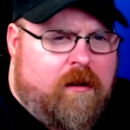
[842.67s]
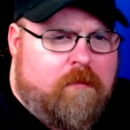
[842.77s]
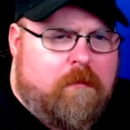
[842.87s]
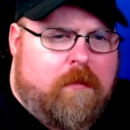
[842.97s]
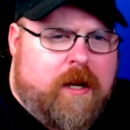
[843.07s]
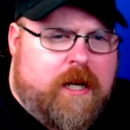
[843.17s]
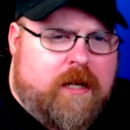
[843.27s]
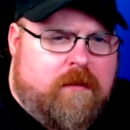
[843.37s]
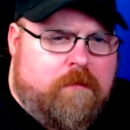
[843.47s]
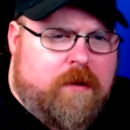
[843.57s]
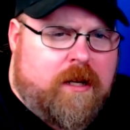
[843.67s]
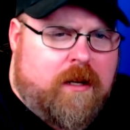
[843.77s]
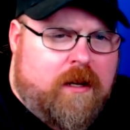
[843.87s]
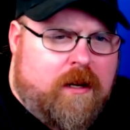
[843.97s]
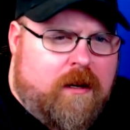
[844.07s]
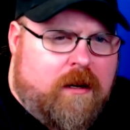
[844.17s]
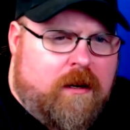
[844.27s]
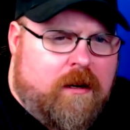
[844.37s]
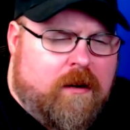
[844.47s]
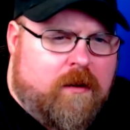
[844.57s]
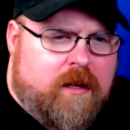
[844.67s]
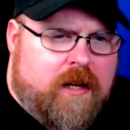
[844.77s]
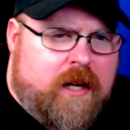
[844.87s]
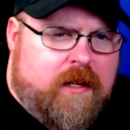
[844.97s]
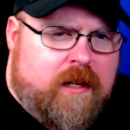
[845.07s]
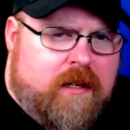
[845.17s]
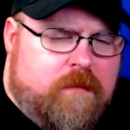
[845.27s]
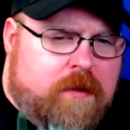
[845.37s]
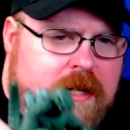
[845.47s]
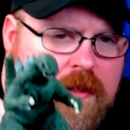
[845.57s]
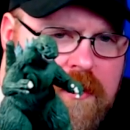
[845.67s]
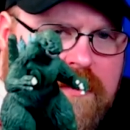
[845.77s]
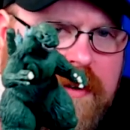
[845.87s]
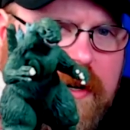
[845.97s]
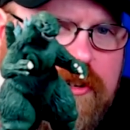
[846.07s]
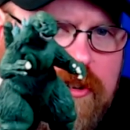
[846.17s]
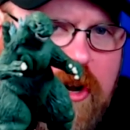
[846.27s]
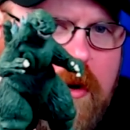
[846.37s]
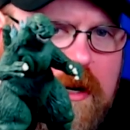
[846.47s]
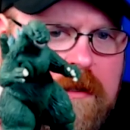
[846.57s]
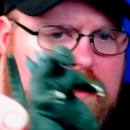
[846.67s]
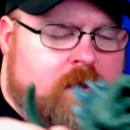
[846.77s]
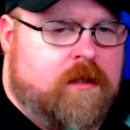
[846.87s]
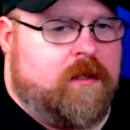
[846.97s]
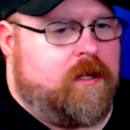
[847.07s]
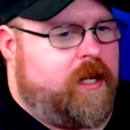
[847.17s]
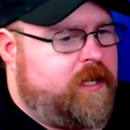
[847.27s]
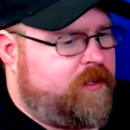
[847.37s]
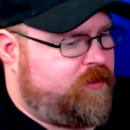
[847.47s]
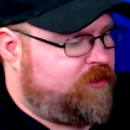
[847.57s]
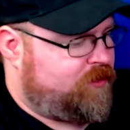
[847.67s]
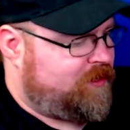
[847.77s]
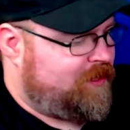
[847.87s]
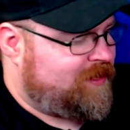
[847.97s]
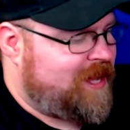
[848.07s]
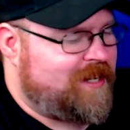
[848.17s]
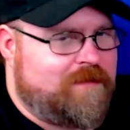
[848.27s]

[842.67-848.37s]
Might be early 90s, but he looks very Showa. And he's got his